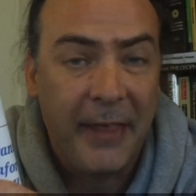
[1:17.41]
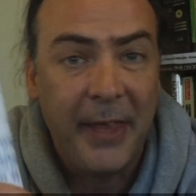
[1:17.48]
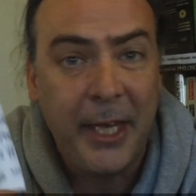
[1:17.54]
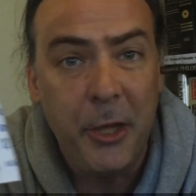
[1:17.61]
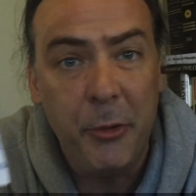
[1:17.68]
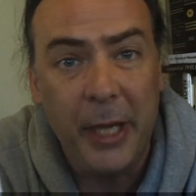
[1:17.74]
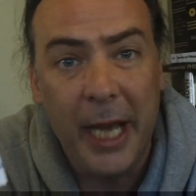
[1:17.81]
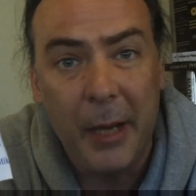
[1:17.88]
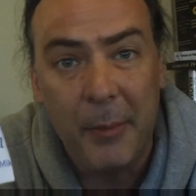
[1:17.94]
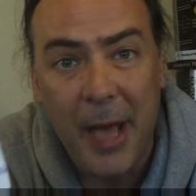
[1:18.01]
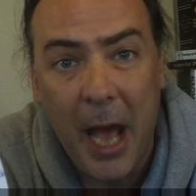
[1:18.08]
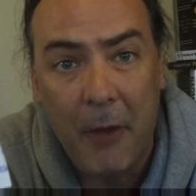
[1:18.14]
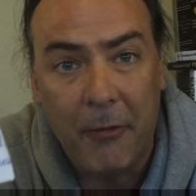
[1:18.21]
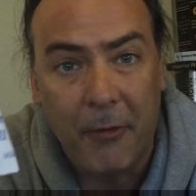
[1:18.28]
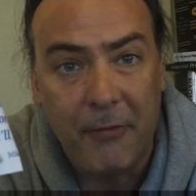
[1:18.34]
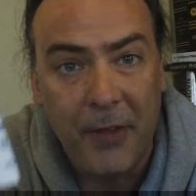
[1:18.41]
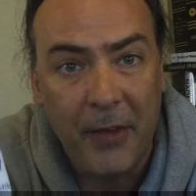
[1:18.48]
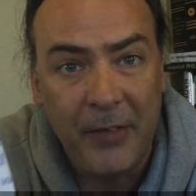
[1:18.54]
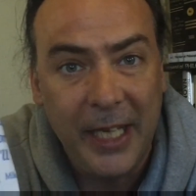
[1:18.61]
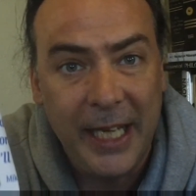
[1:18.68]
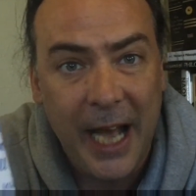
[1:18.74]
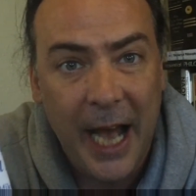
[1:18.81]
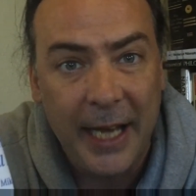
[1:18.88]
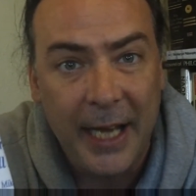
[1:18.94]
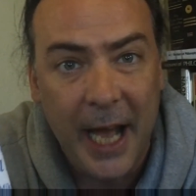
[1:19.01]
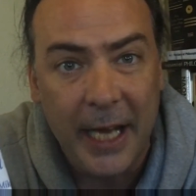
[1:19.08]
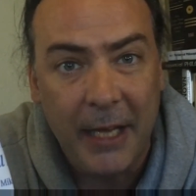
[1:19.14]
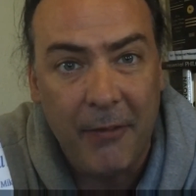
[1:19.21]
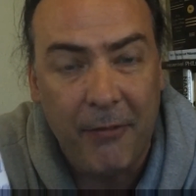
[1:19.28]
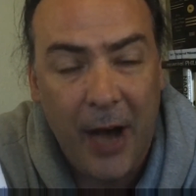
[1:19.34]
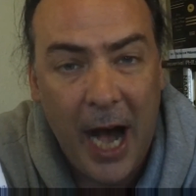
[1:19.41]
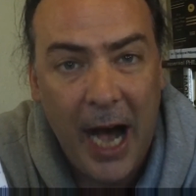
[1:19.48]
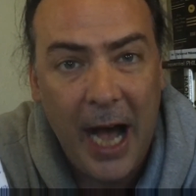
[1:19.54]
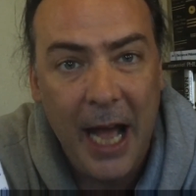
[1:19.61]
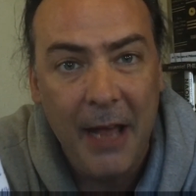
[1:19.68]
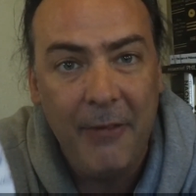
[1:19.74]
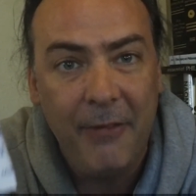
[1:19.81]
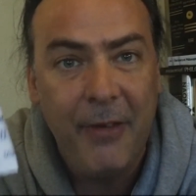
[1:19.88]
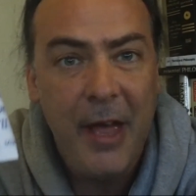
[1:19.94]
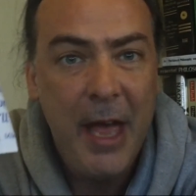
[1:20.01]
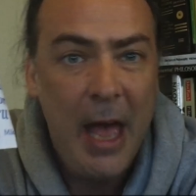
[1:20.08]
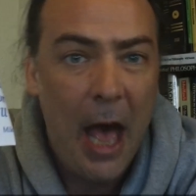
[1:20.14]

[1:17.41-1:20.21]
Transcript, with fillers: I think you can get them now for $59.95.